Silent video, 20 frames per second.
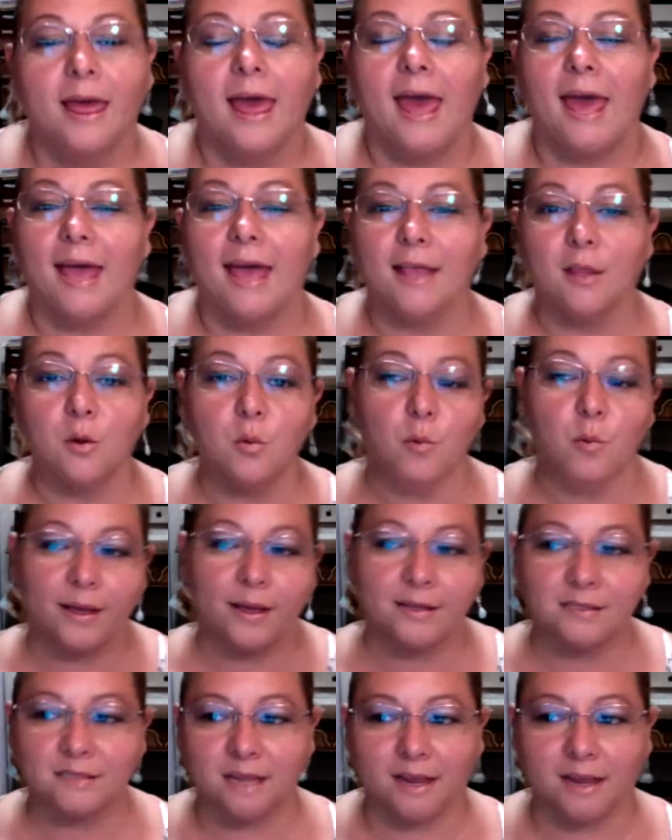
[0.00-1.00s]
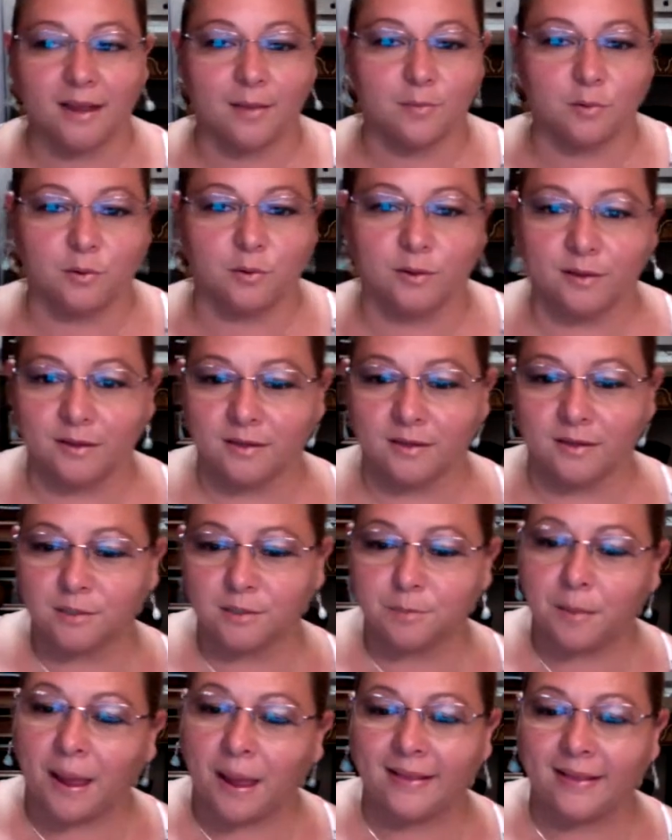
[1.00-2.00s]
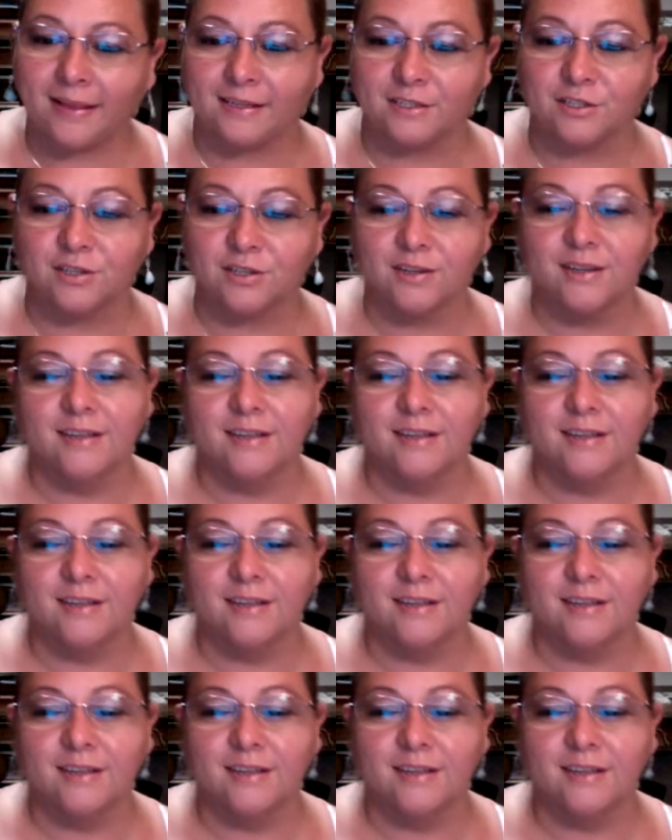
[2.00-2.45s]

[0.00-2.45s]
And on Wednesday I'm doing it in Spanish.